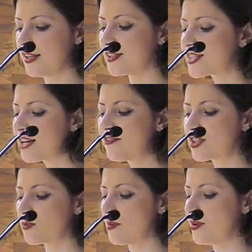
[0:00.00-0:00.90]
The
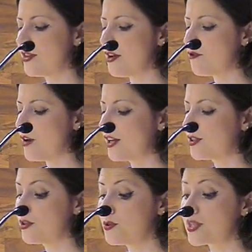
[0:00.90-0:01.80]
service women therefore had
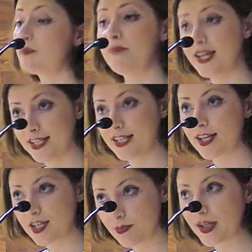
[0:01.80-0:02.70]
to do some basic
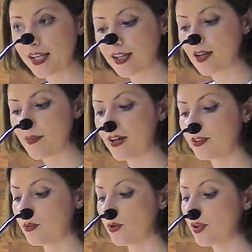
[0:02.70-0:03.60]
explaining
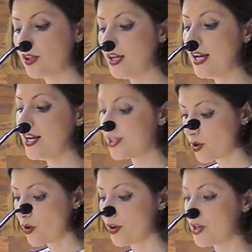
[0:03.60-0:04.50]
about the war,
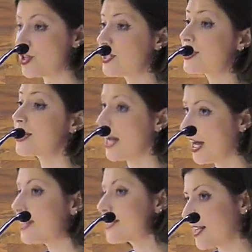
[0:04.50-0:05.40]
its origins,
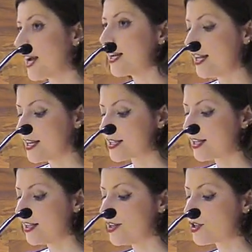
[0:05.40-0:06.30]
and its likely
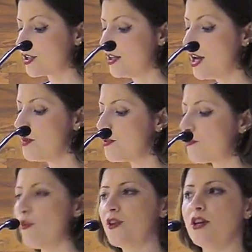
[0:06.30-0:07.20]
escalation
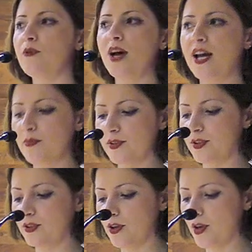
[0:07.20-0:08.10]
before they were able
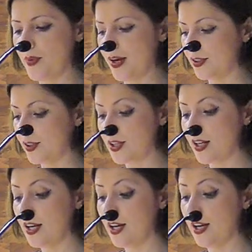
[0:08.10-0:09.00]
to talk about
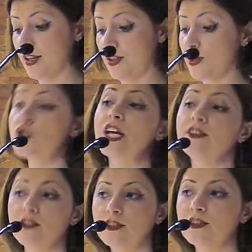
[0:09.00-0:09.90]
the
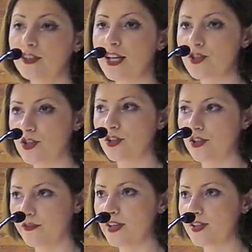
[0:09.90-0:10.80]
gendered nature
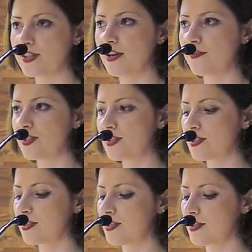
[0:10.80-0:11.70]
of their
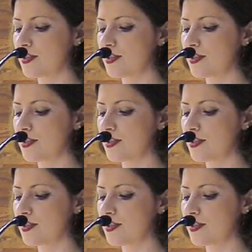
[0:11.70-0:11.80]
service.